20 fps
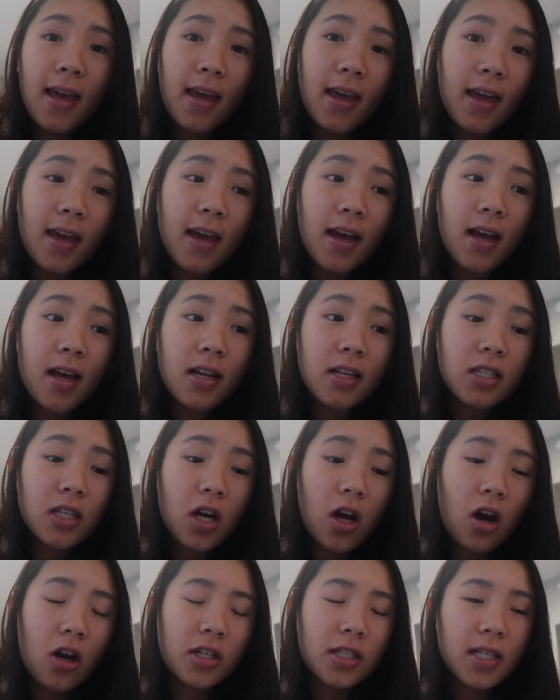and
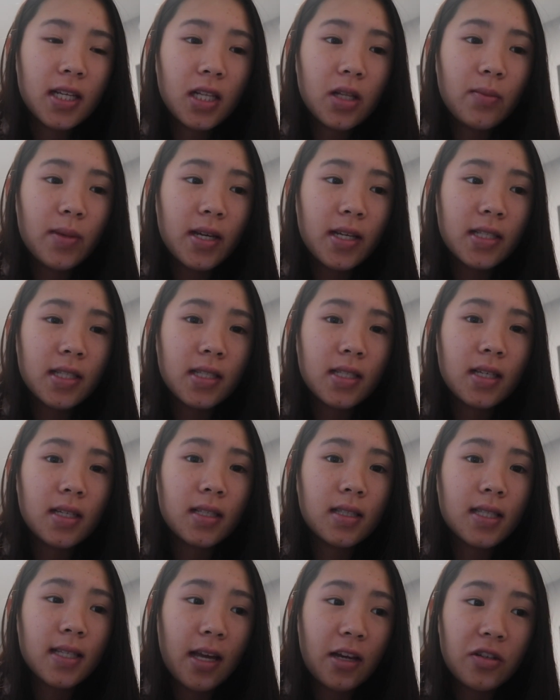our syllabus
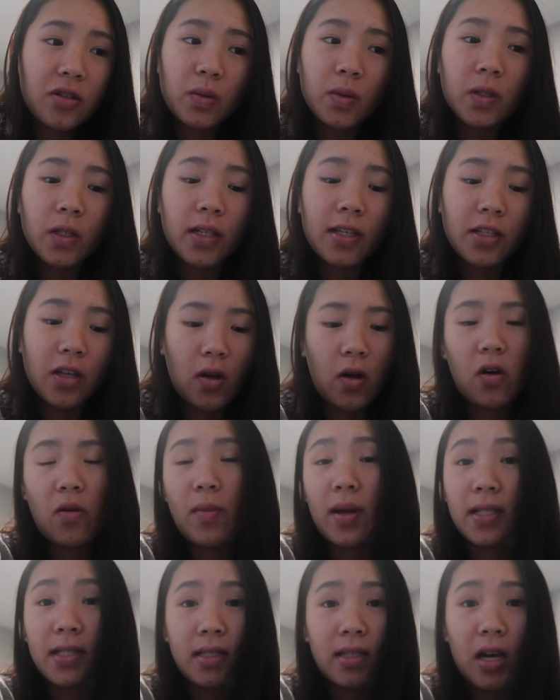schedule is all
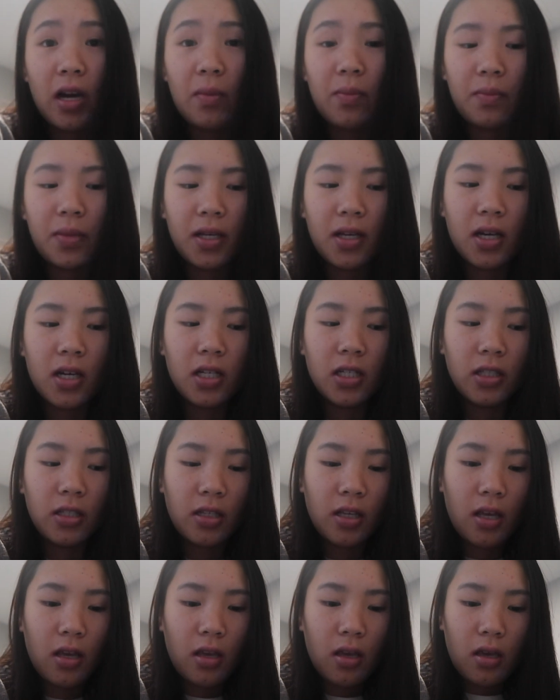messed up
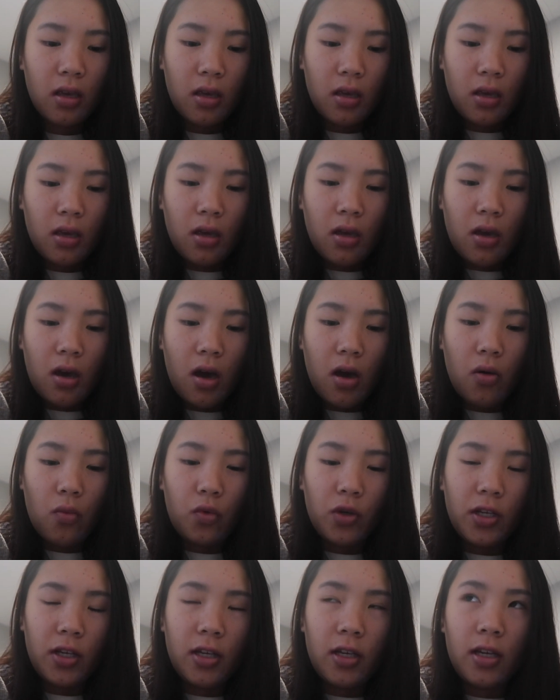because
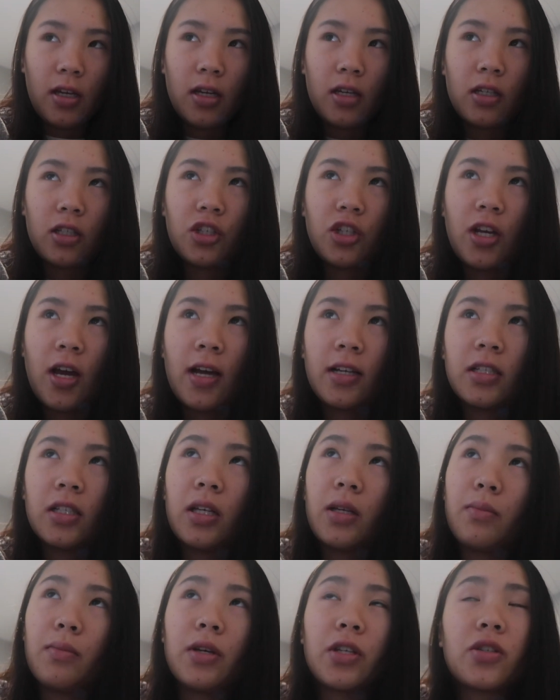she had to
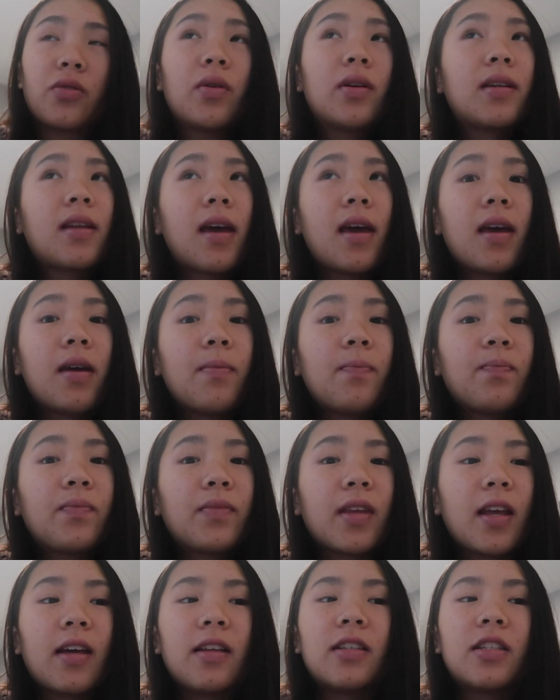like miss one day,
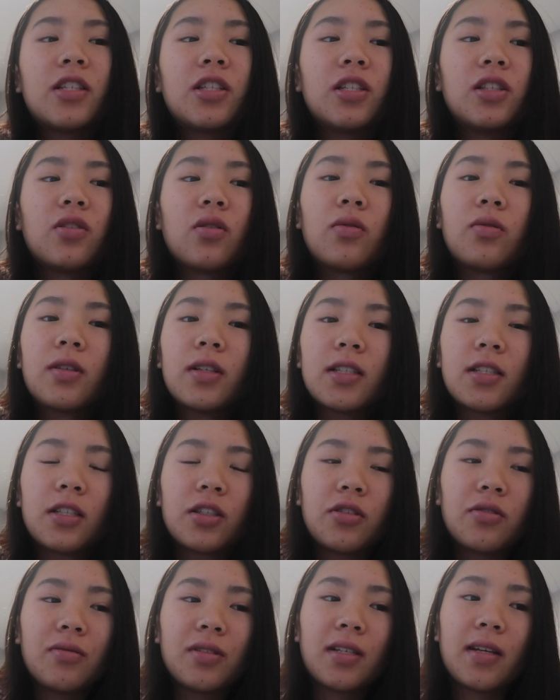and she told us that
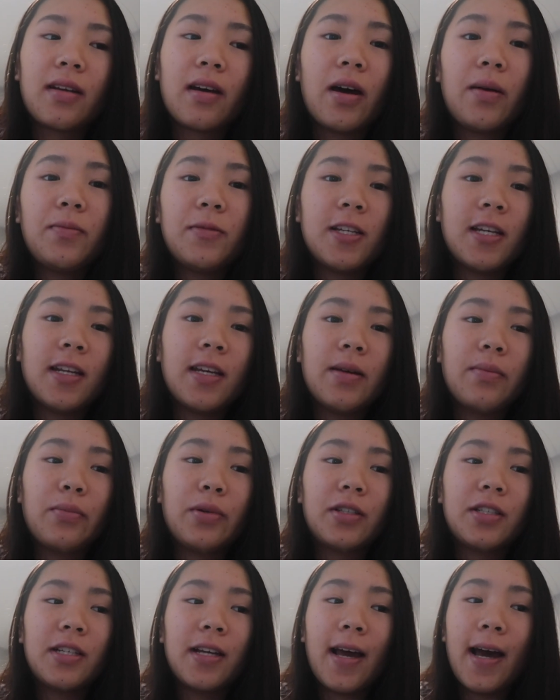she was going to update it,
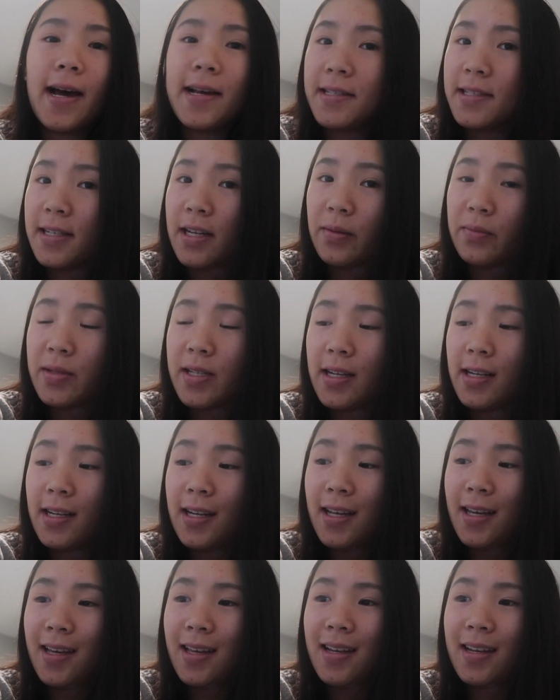but she hasn't updated
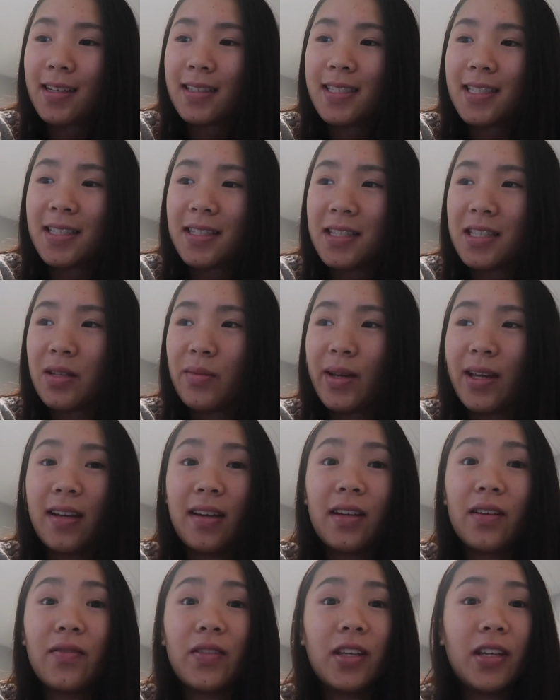it since the
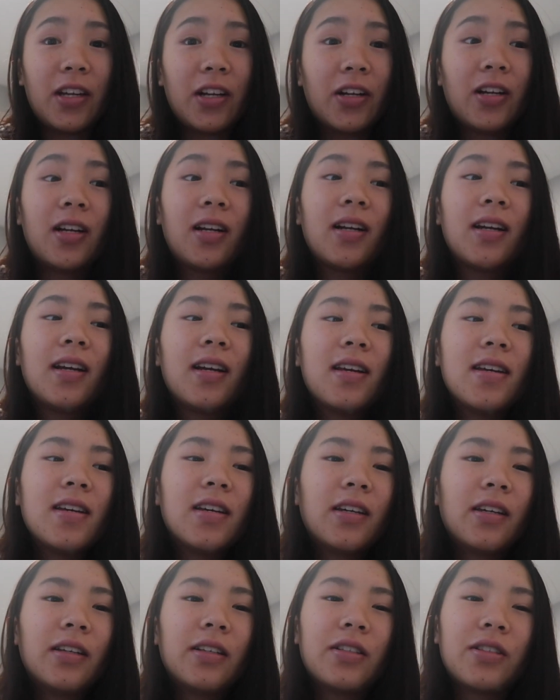beginning of the year.
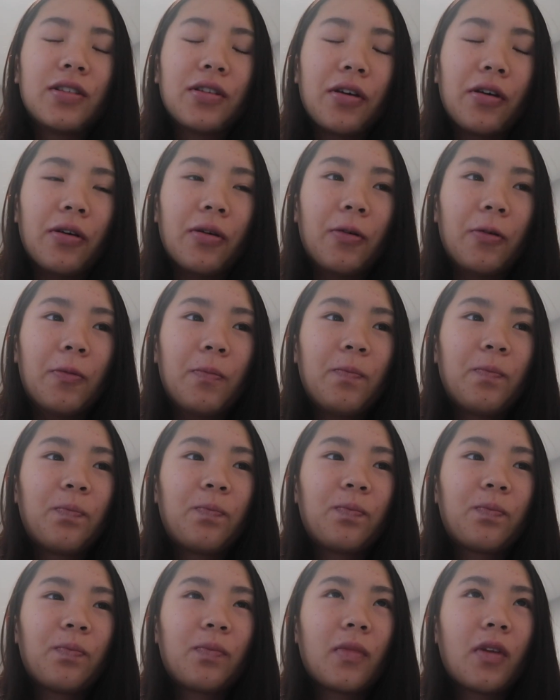So
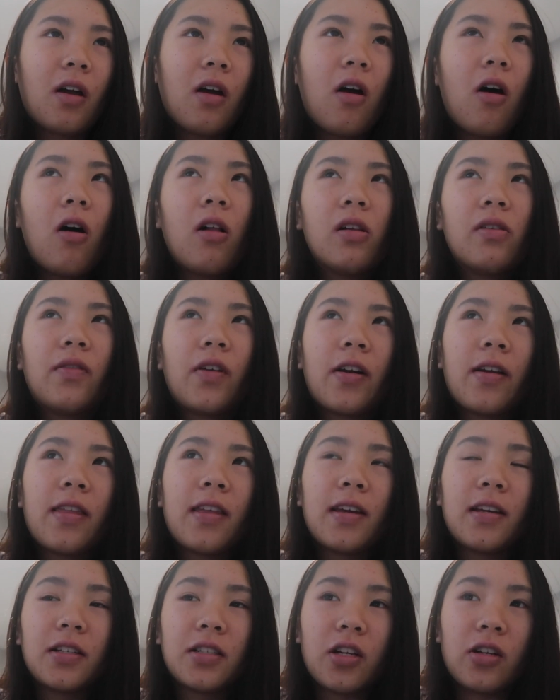all of our
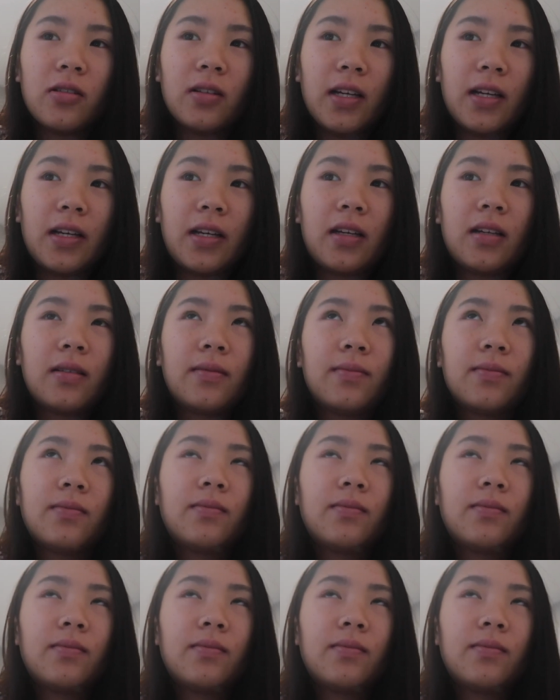things are like